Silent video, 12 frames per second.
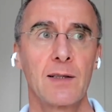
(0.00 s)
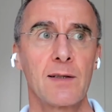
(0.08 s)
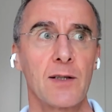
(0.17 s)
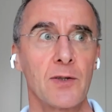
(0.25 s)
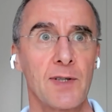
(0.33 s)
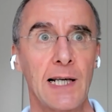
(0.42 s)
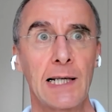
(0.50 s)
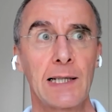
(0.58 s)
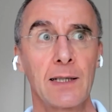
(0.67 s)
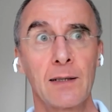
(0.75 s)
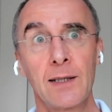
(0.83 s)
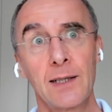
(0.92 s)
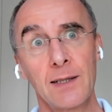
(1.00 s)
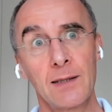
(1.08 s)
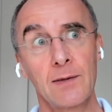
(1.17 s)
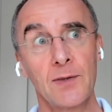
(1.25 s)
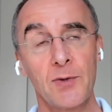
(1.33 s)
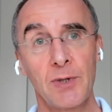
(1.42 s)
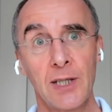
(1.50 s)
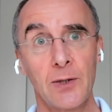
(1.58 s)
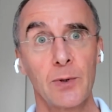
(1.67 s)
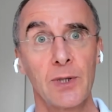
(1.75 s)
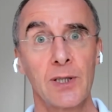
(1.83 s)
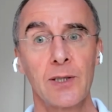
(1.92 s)
So sadly, unlike in
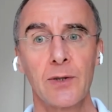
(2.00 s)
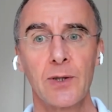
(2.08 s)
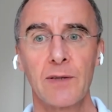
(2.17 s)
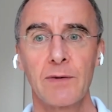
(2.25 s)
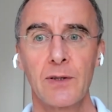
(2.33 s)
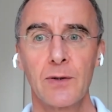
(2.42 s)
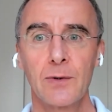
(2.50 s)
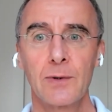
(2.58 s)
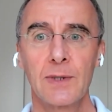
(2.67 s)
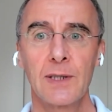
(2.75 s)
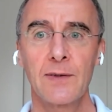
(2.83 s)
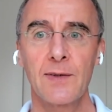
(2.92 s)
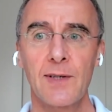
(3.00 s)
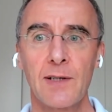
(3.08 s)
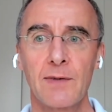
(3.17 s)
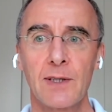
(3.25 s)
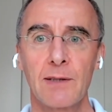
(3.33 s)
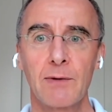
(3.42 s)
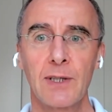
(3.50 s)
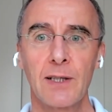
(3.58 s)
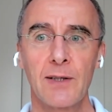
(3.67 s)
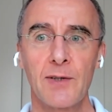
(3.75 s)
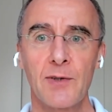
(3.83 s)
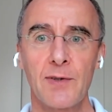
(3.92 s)
Australia, where I know you have a new health and safety
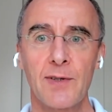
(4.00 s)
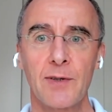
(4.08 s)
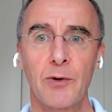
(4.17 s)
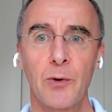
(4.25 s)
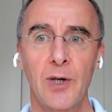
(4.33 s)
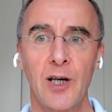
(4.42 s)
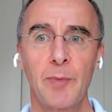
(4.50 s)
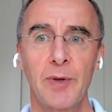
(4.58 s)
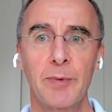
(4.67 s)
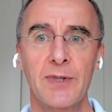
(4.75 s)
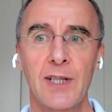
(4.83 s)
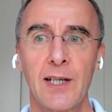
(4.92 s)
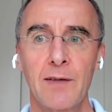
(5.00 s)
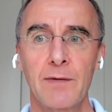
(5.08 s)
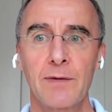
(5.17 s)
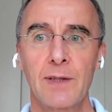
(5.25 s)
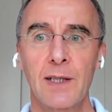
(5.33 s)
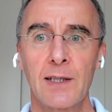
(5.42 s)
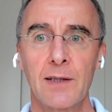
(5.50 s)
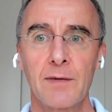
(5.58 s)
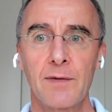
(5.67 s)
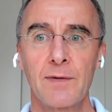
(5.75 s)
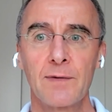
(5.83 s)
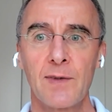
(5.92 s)
regulations that require people to have the kind of
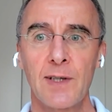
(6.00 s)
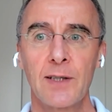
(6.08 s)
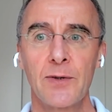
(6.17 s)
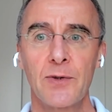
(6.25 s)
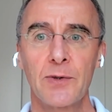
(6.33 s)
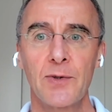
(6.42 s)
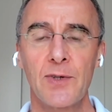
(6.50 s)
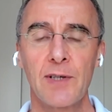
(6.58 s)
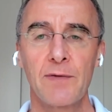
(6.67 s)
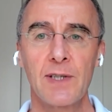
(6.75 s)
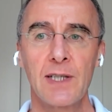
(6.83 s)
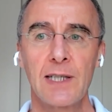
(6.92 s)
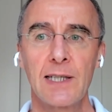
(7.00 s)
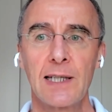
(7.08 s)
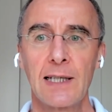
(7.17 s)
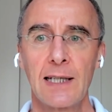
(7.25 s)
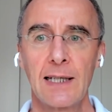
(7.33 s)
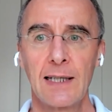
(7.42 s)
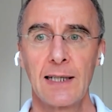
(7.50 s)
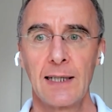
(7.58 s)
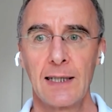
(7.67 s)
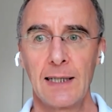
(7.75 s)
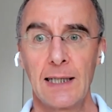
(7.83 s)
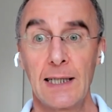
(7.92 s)
psychological safety
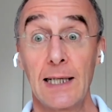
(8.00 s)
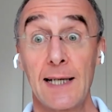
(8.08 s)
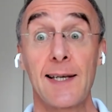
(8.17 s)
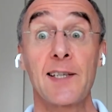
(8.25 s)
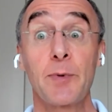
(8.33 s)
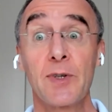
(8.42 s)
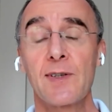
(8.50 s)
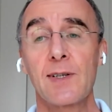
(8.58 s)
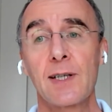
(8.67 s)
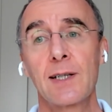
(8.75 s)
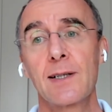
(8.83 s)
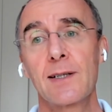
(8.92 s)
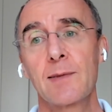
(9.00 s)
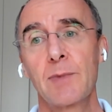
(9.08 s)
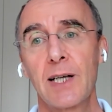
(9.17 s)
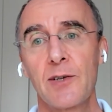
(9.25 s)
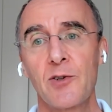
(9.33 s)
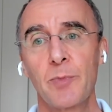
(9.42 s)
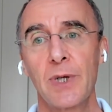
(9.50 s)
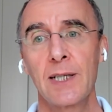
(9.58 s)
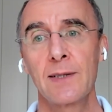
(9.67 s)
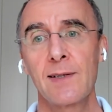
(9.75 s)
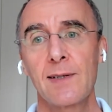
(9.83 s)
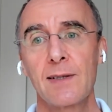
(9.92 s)
uh, assessments and mitigation
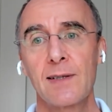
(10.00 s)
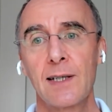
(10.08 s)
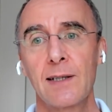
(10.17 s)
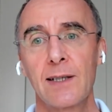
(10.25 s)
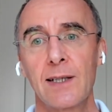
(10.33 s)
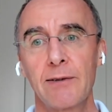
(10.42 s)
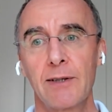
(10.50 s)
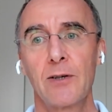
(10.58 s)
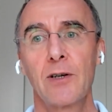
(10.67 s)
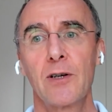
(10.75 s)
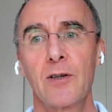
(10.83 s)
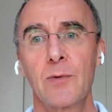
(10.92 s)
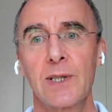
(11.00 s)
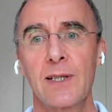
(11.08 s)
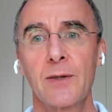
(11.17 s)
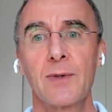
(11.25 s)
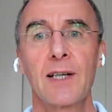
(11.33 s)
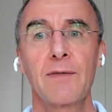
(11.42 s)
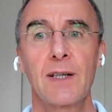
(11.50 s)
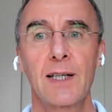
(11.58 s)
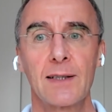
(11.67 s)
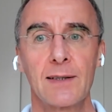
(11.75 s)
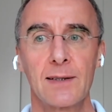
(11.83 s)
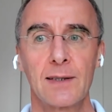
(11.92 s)
plans, sadly here in Hong Kong we don't have
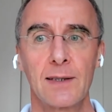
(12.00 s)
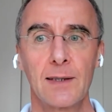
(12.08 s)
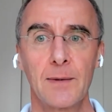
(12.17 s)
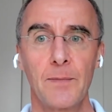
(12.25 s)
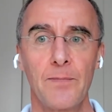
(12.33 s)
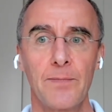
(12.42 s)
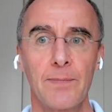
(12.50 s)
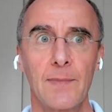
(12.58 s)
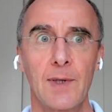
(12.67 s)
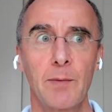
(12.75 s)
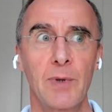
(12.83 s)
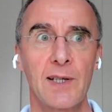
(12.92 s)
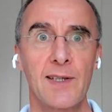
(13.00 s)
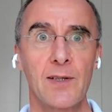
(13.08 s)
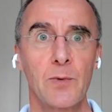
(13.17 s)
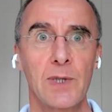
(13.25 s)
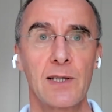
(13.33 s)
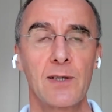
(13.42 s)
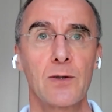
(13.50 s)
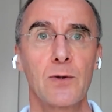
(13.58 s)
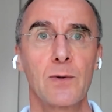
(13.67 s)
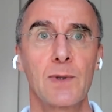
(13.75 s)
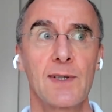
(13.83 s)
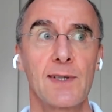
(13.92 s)
that. Um, the best that we
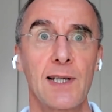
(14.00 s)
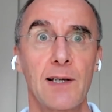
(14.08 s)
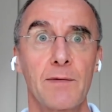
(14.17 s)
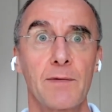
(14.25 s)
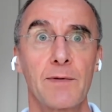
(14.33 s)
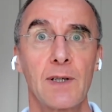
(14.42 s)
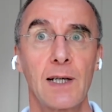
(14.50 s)
do is have